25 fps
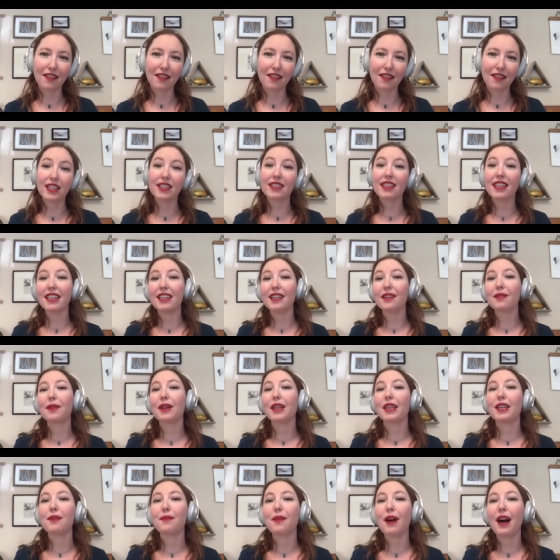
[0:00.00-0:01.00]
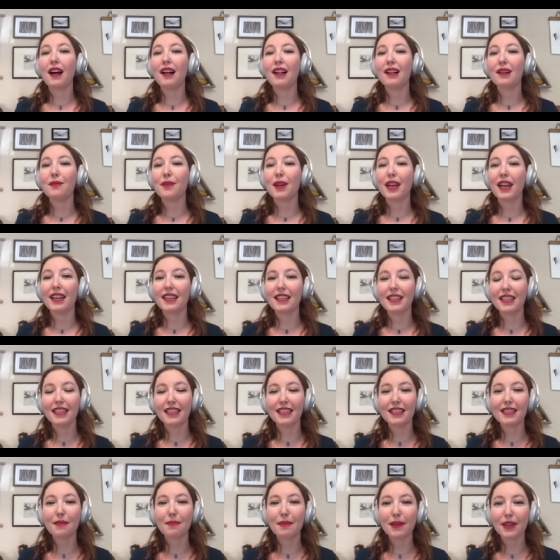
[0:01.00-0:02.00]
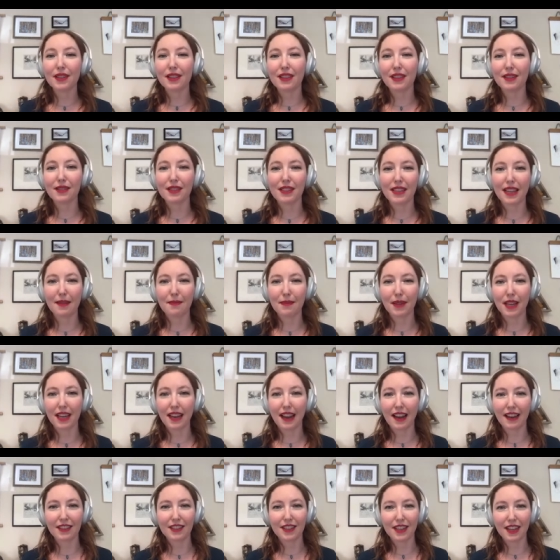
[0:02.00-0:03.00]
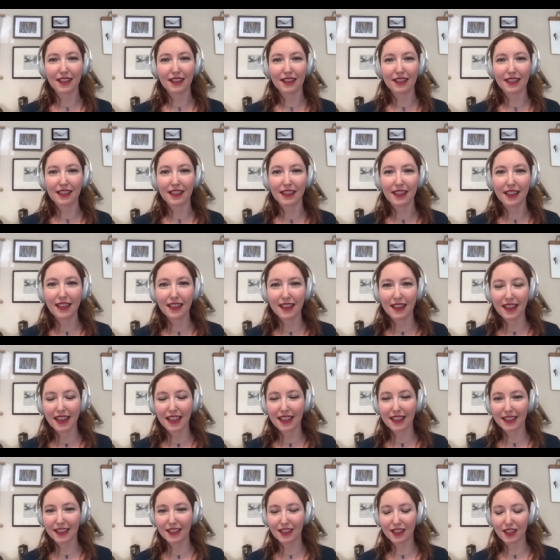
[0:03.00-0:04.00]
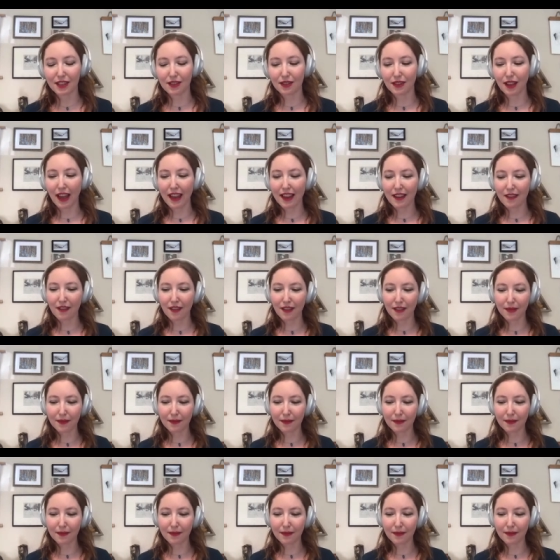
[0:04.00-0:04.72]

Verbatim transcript: translated really well when I needed to build those same connections in this new life.